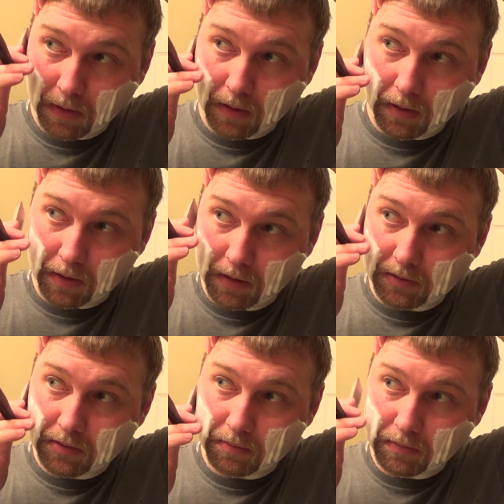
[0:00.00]
uh,
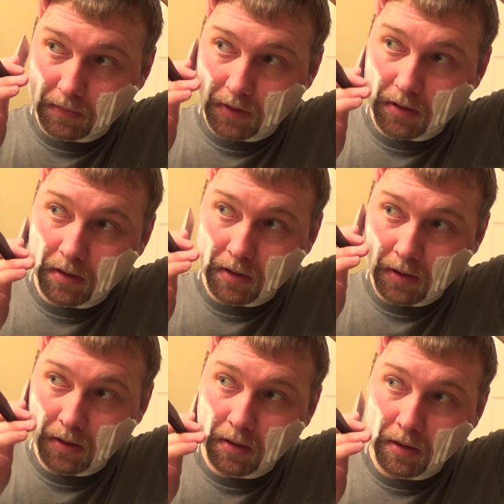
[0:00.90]
custom
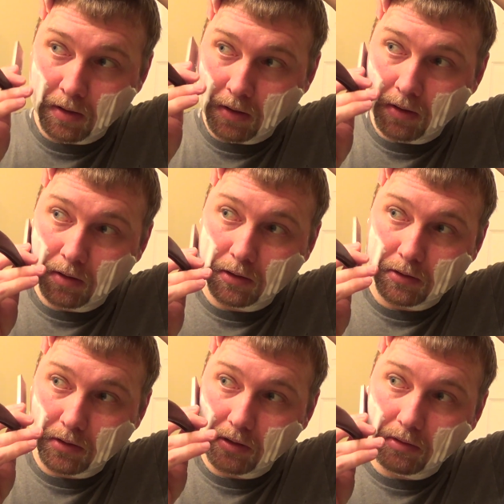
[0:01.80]

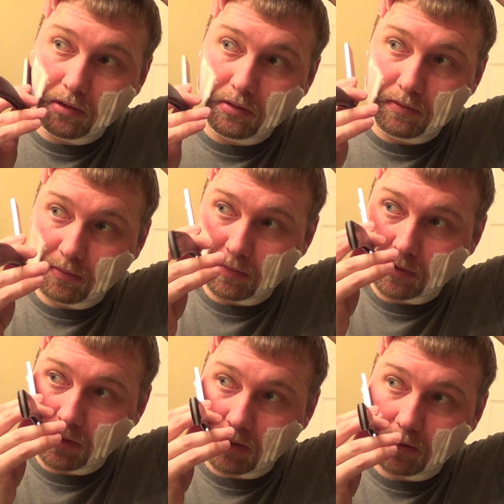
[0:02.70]
straight razor from
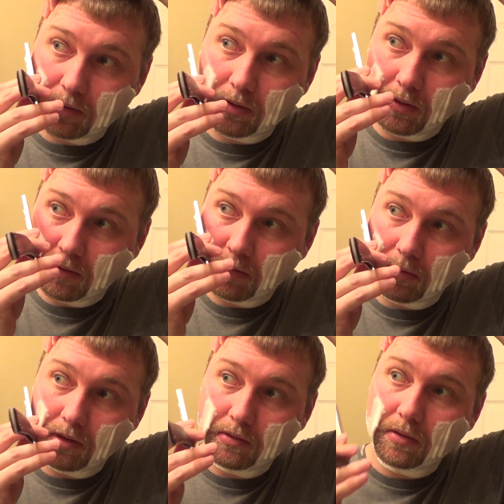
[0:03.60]
Scottish
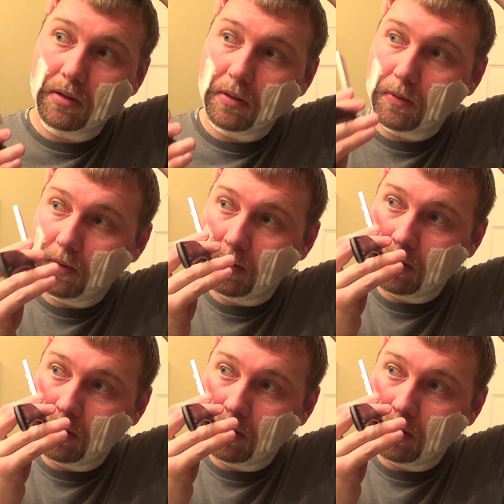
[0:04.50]
Razor Co.